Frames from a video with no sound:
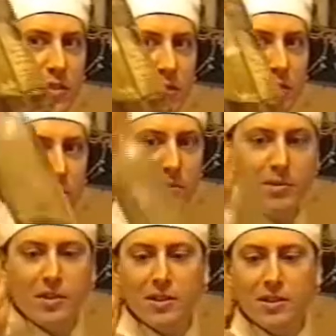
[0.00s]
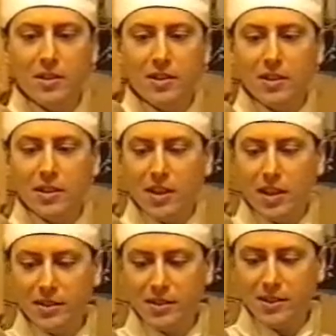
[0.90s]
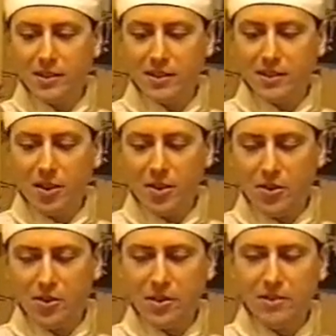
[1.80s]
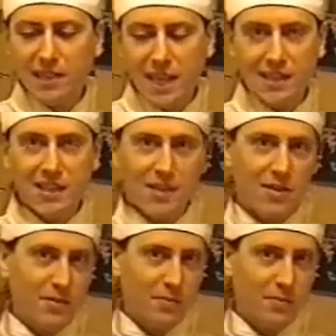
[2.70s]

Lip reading: olive oil and I thought I'd use that to